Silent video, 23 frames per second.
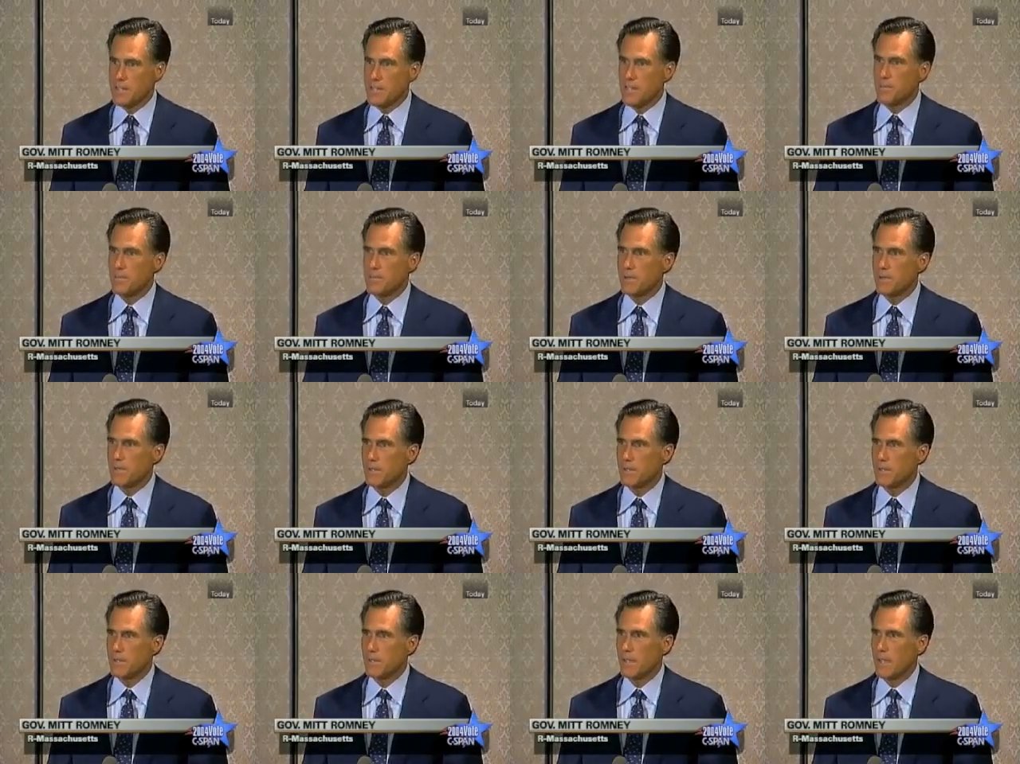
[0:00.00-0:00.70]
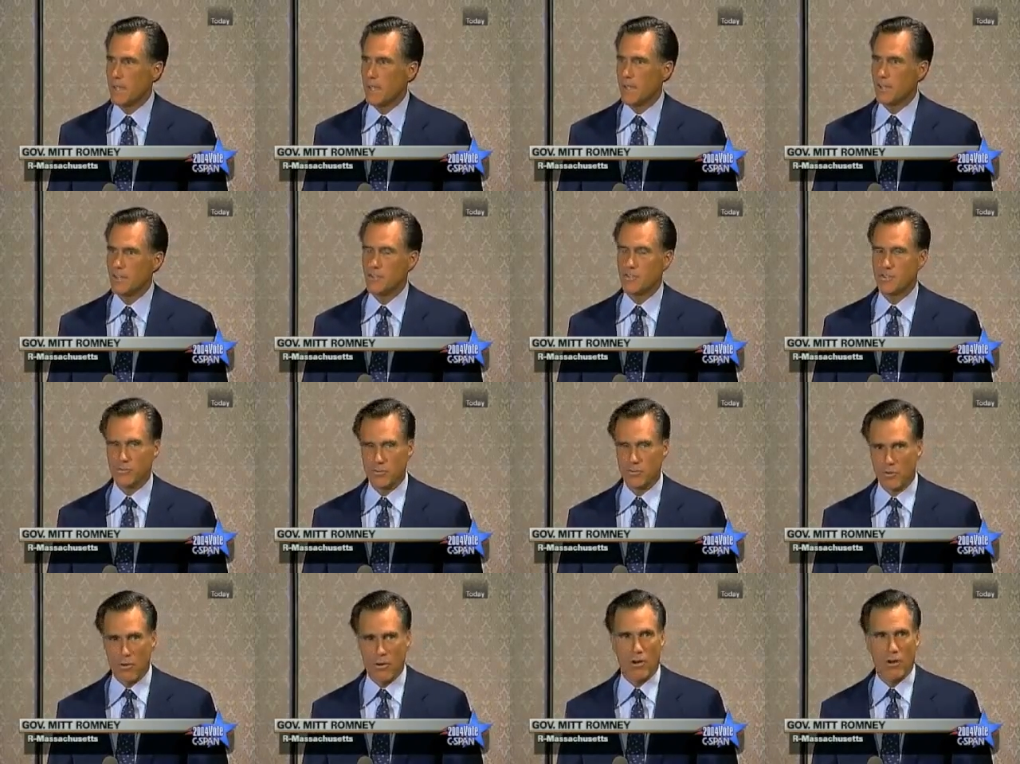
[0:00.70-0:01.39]
deep and
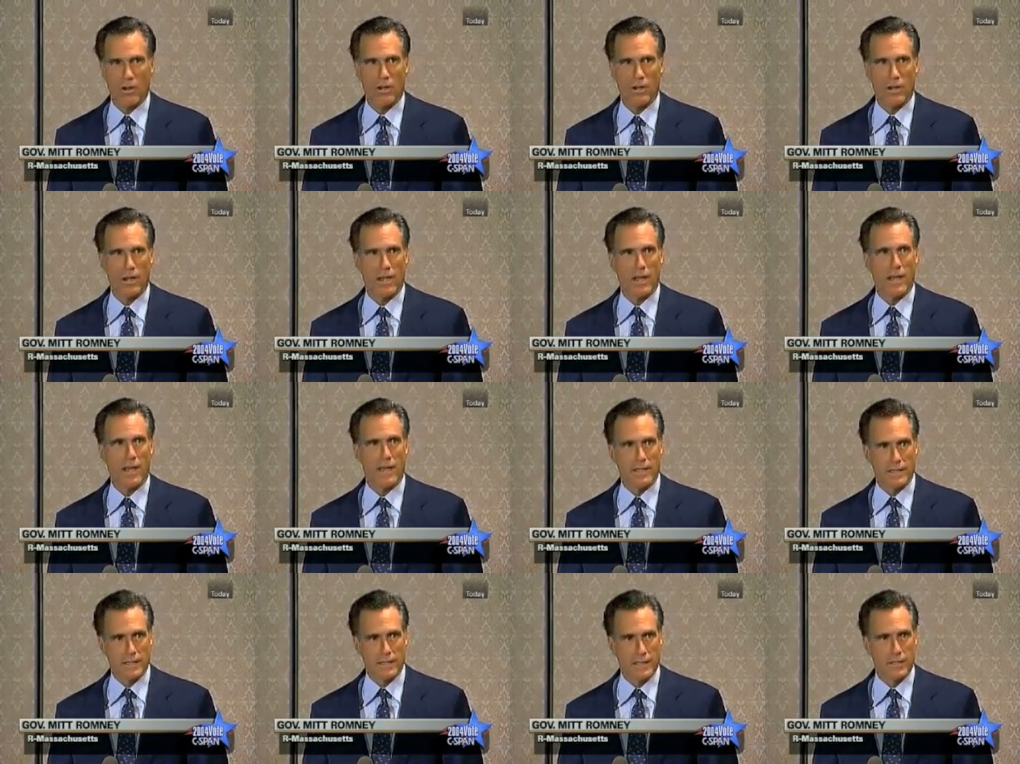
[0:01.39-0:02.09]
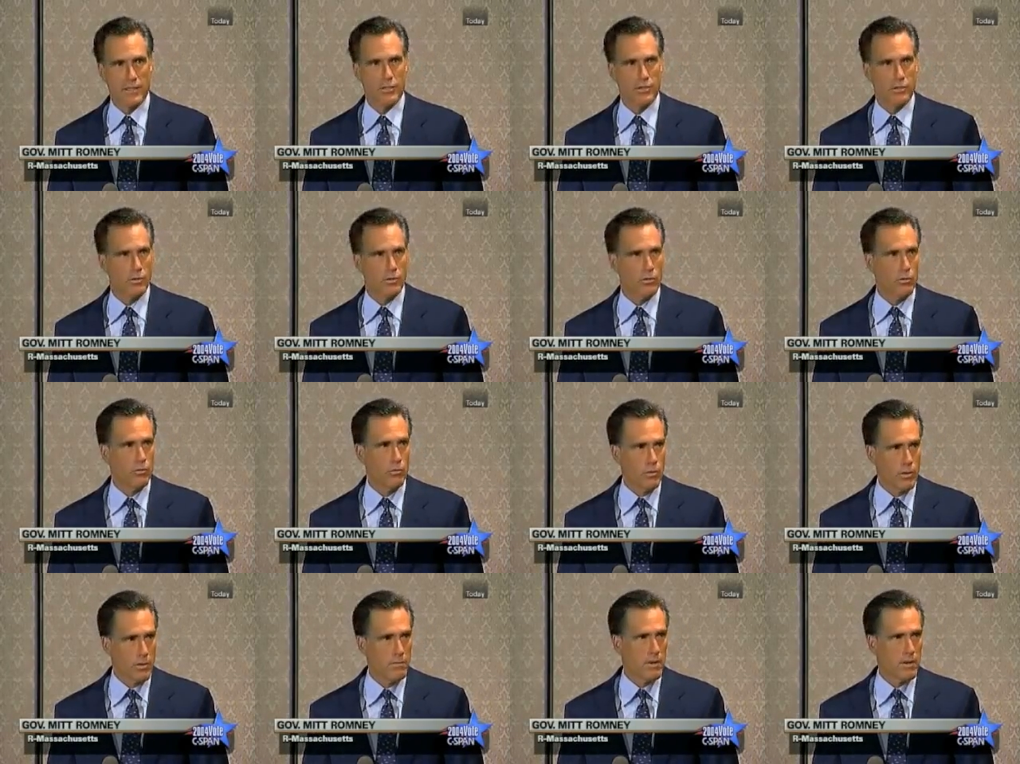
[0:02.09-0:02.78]
strong a leader
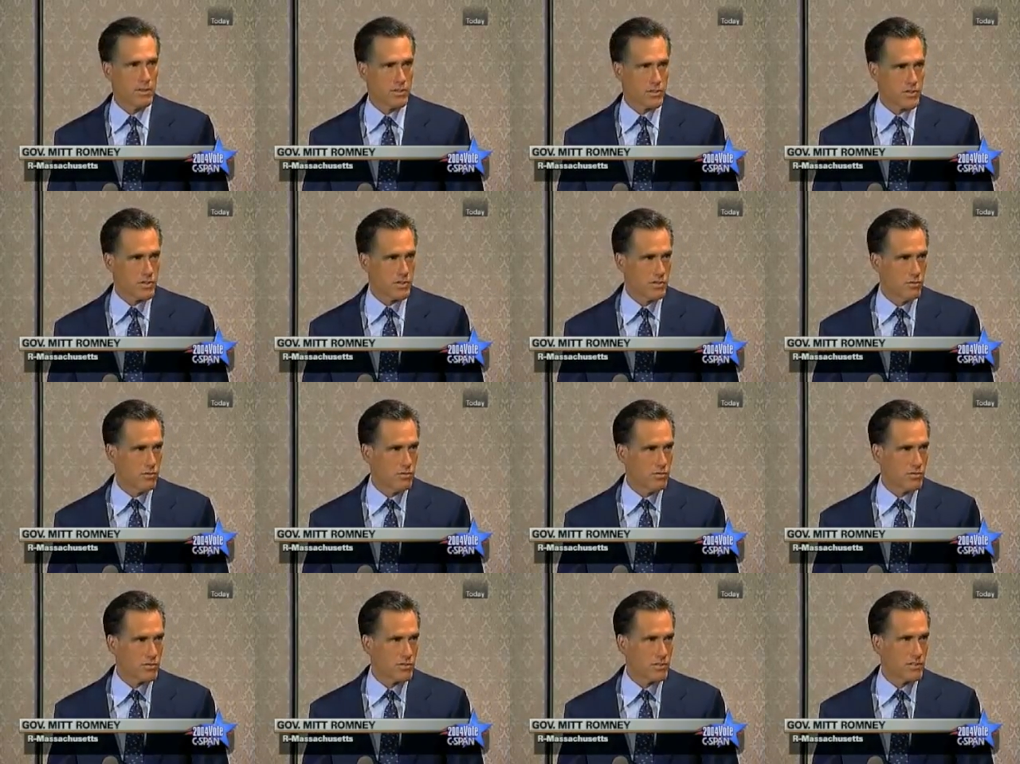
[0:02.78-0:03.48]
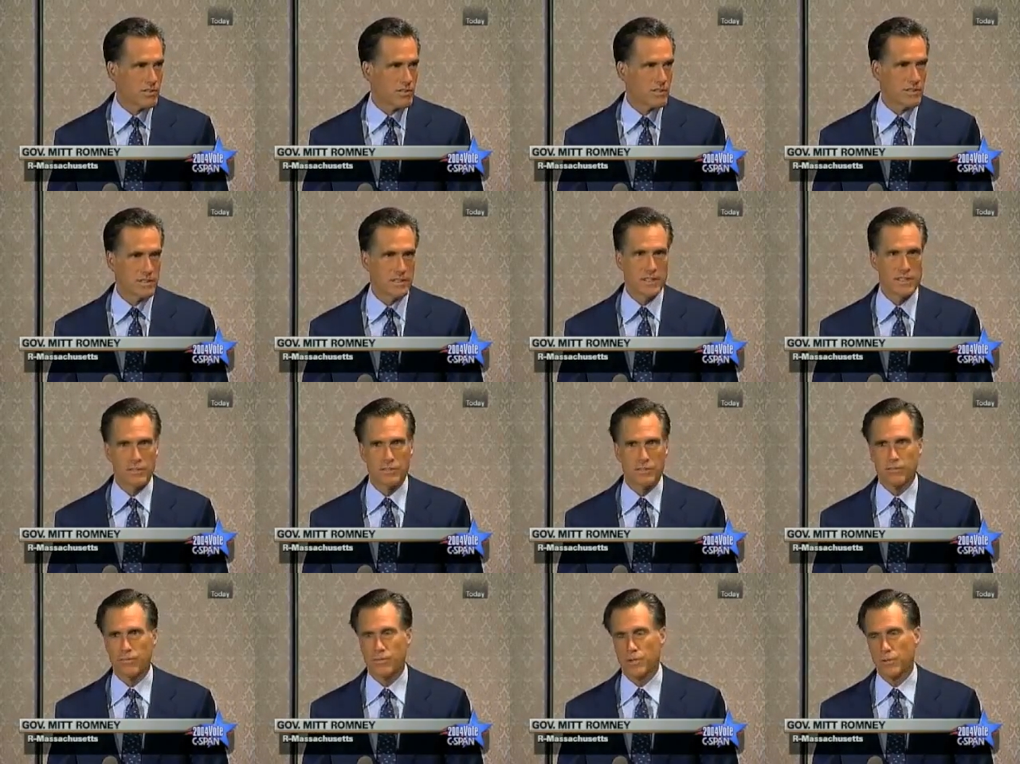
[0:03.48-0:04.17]
we must choose to lead
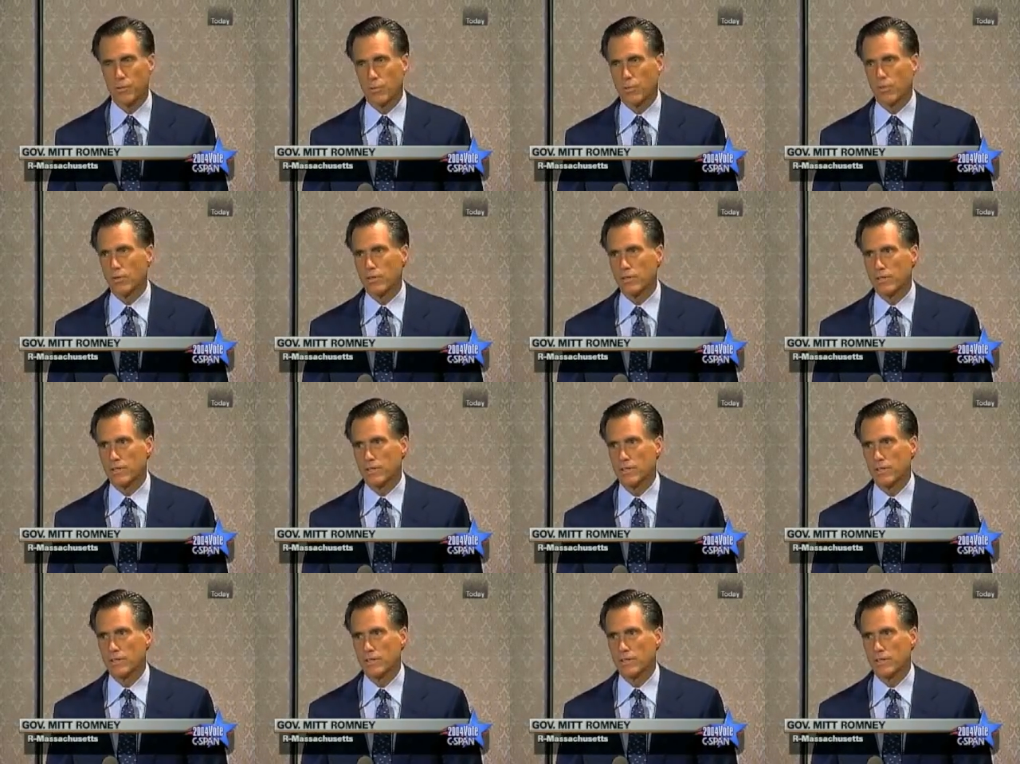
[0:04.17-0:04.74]
the free world.